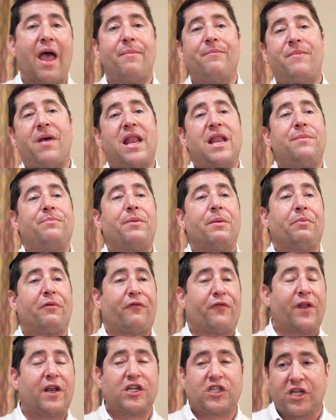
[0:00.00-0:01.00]
Many people
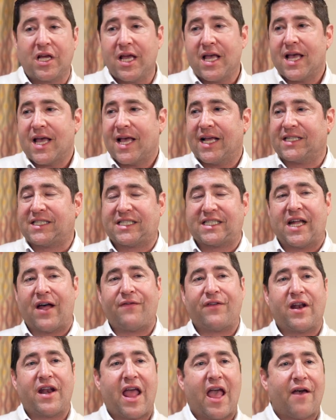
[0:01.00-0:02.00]
finish it
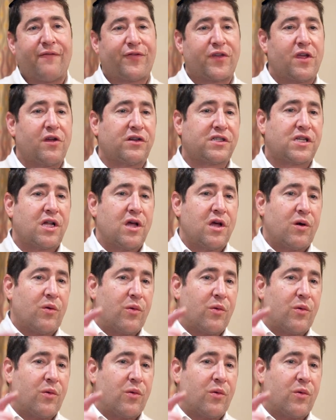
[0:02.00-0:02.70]
7.5 years